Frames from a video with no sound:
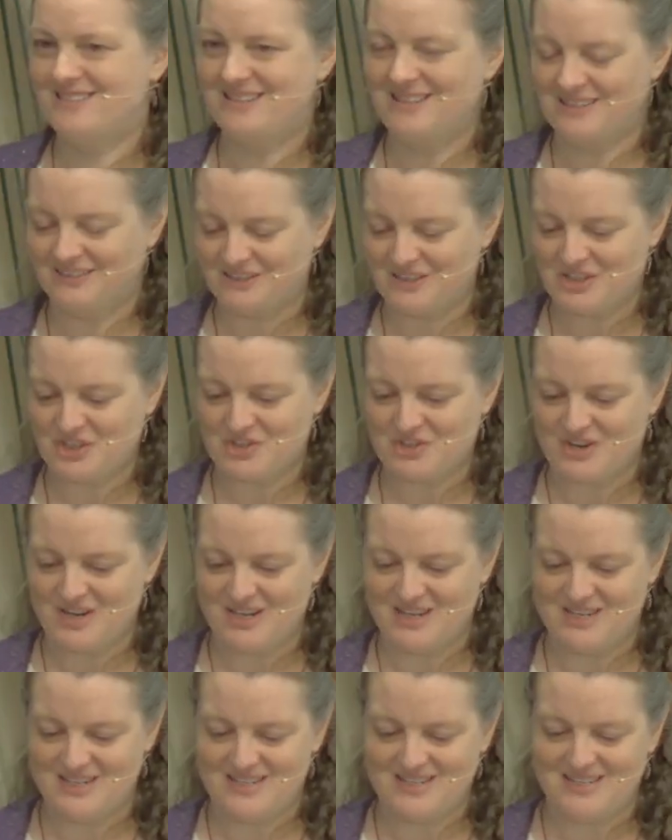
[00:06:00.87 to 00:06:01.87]

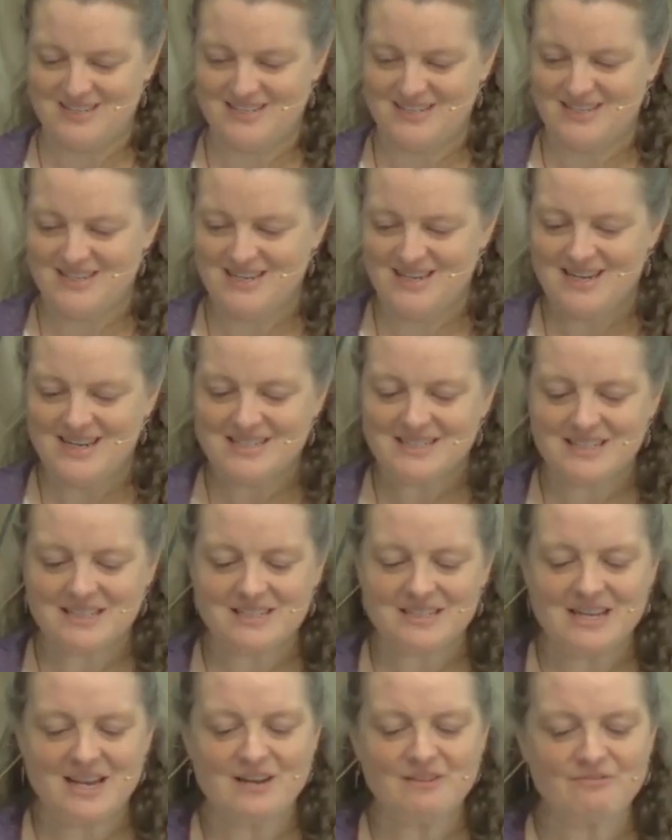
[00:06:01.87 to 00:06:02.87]
illustrated. To
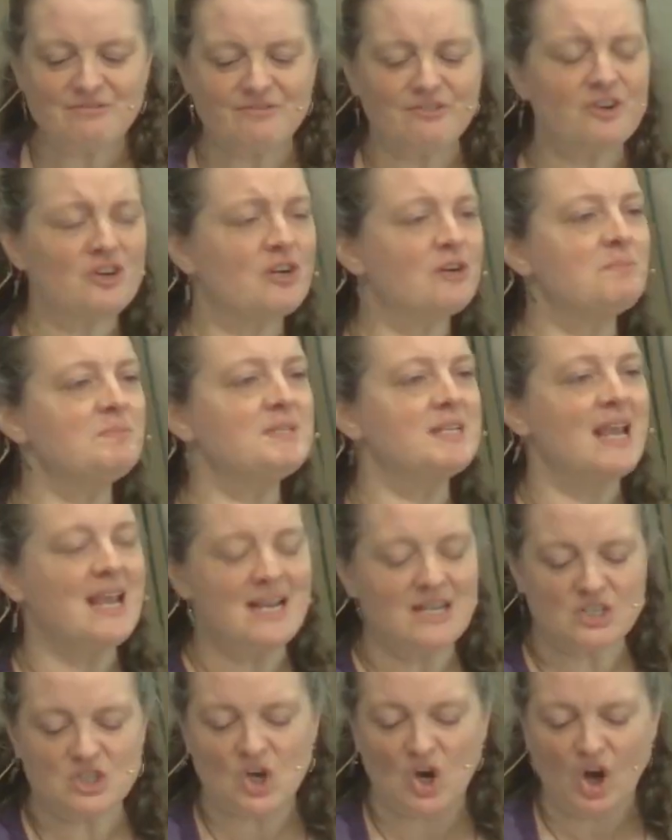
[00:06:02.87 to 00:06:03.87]
stand firm
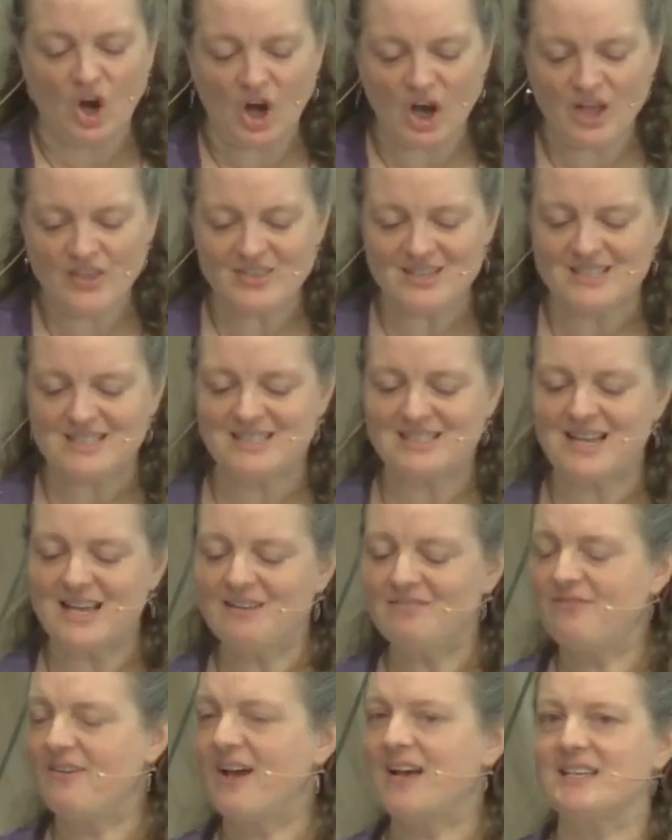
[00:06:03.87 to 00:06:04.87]
takes on the
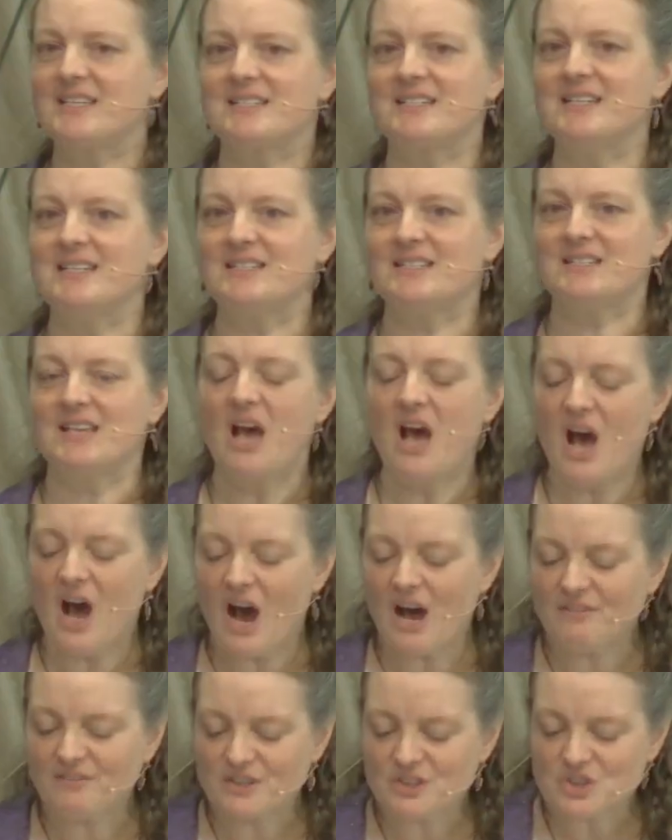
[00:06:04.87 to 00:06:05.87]
steadfastness
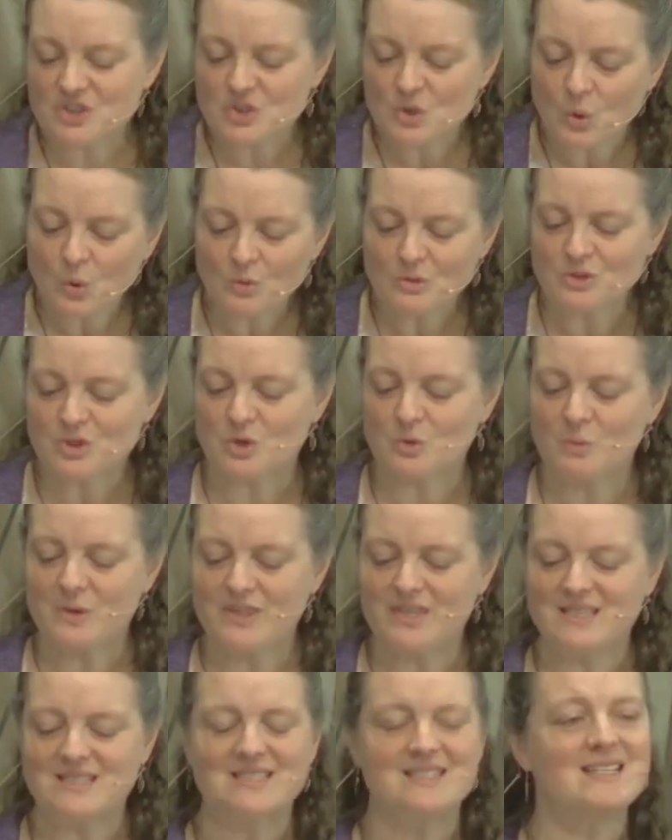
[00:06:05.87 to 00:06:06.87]
of a soldier
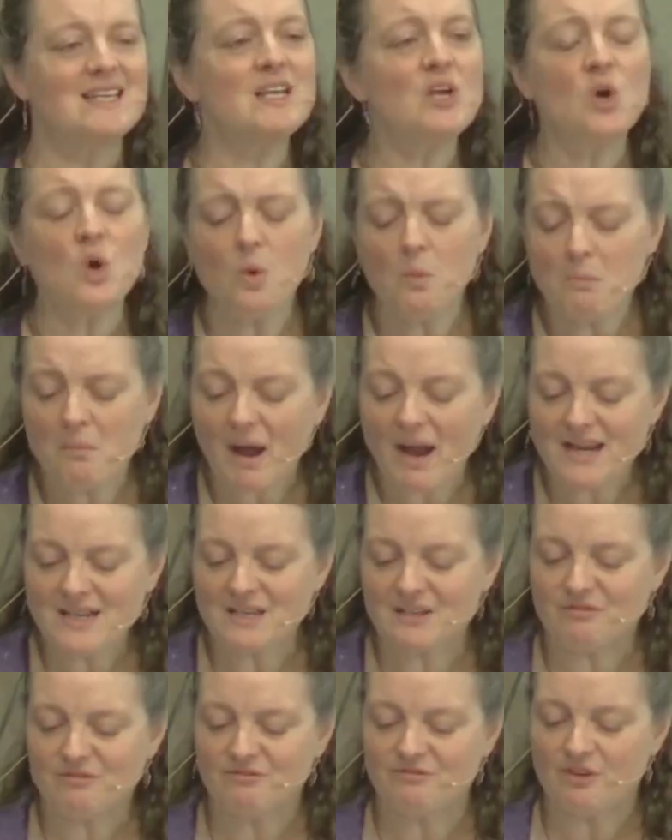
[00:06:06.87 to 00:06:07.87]
with a single
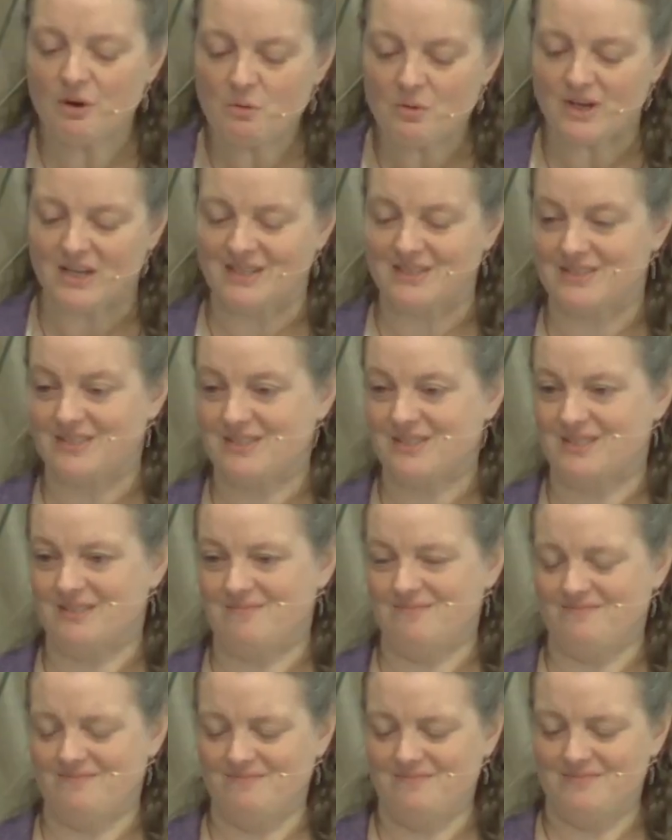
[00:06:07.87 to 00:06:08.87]
minded
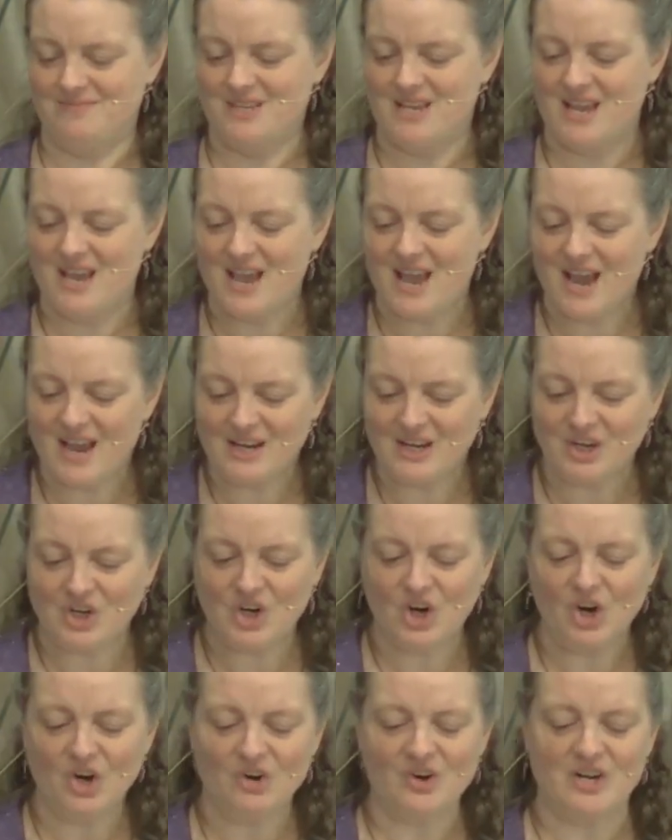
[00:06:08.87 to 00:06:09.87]
focus and a
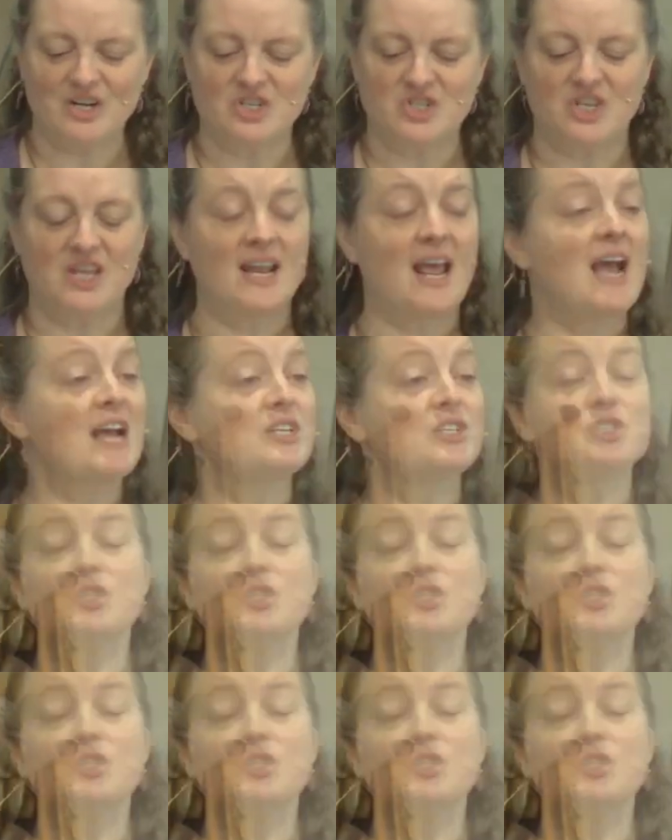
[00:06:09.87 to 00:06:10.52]
courage that has